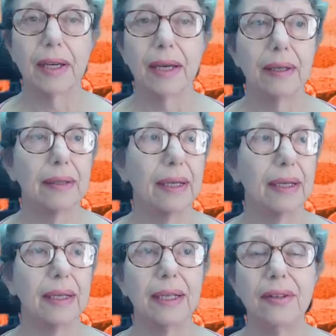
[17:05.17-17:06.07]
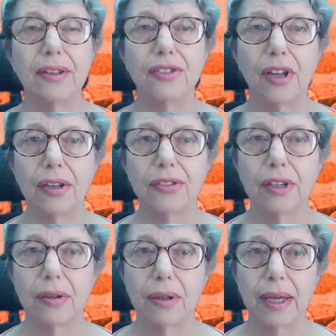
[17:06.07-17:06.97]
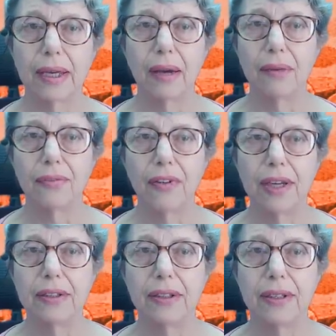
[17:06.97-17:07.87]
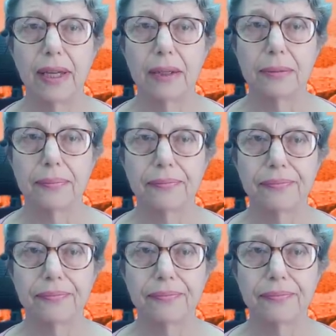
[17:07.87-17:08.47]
ah, oh, uh, in this article, I can't find it now,